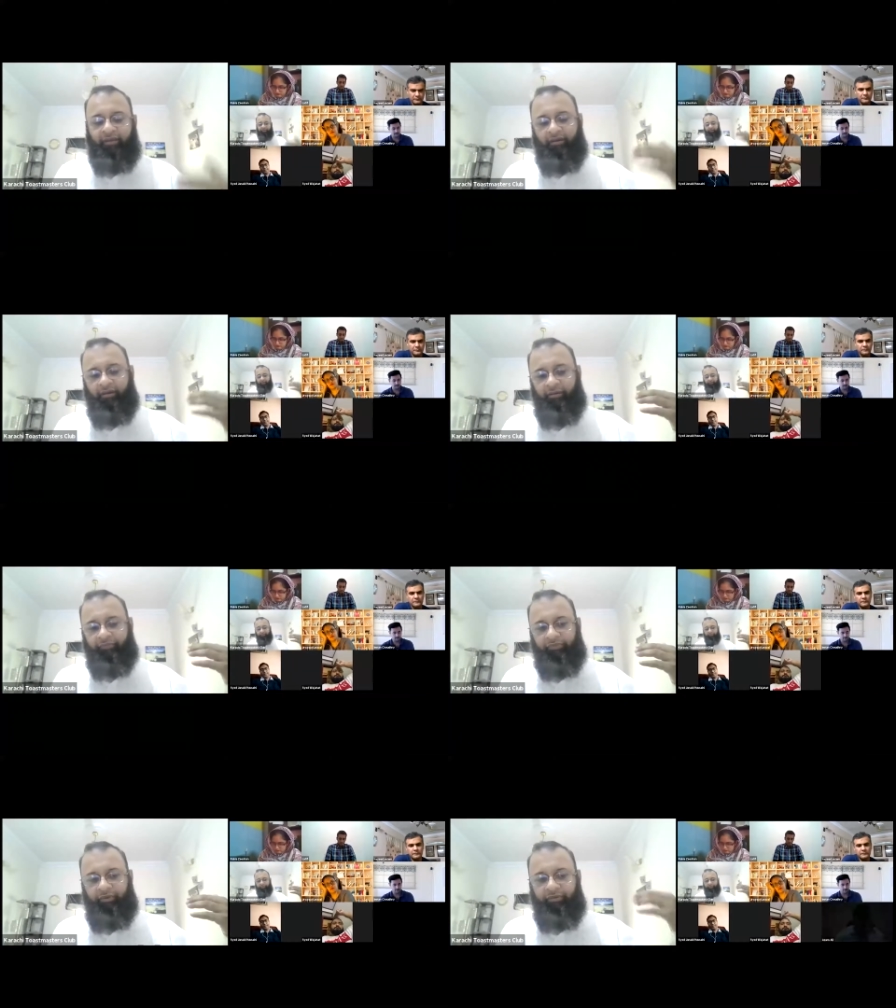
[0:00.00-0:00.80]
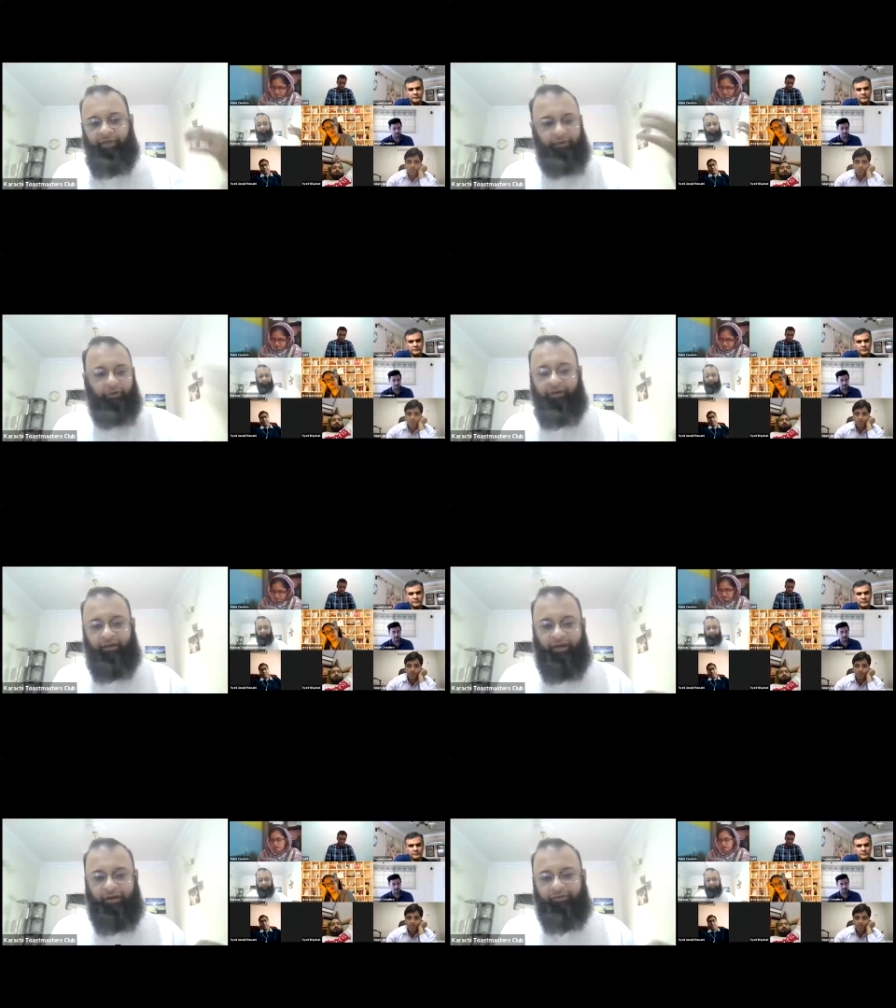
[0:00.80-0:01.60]
You're
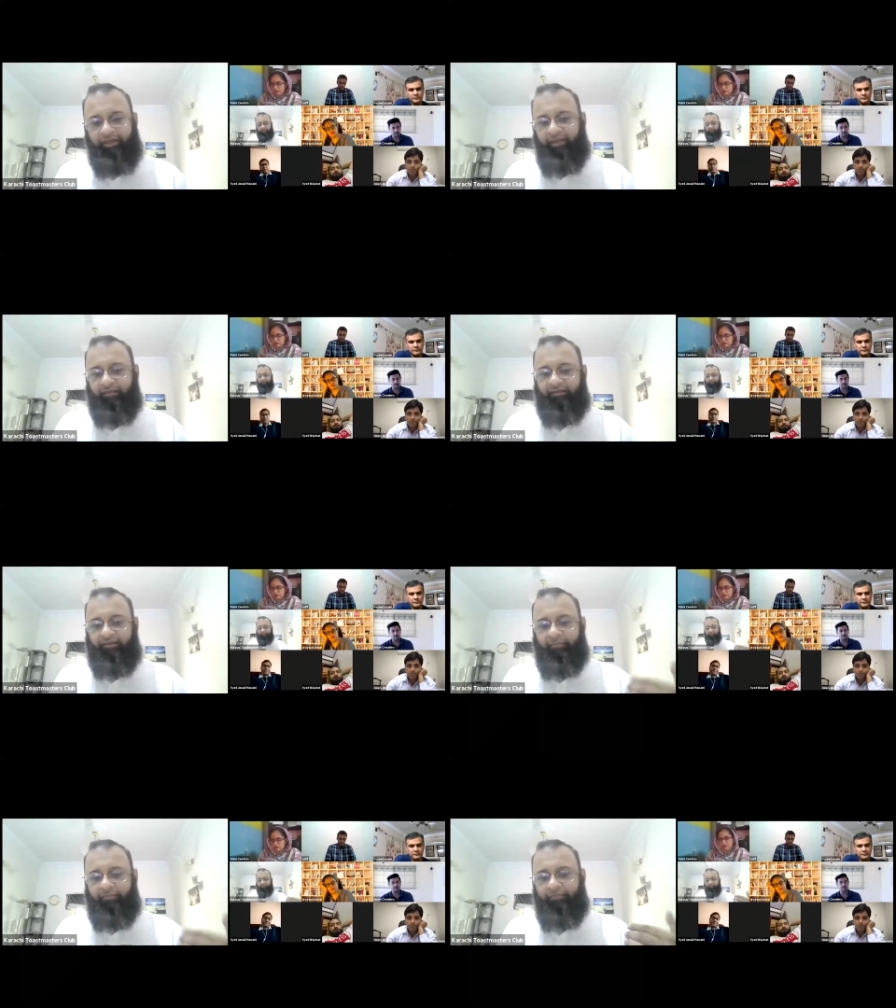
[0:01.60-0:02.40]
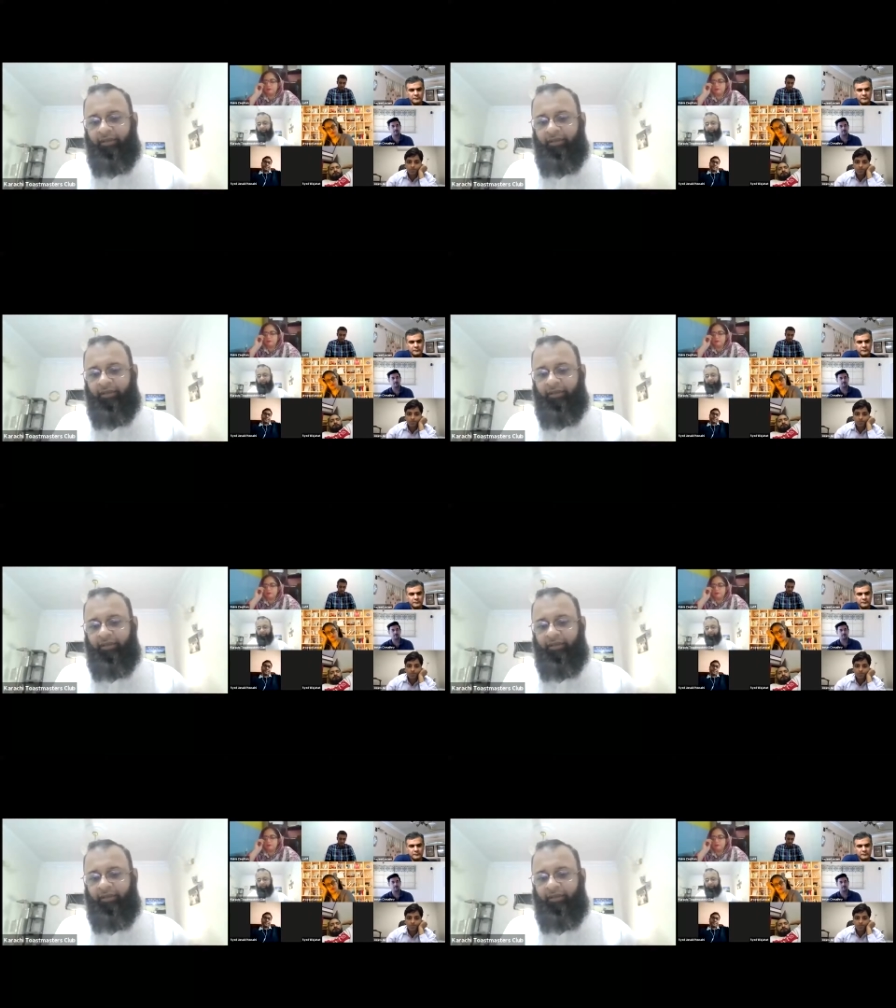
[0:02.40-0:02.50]
recounting some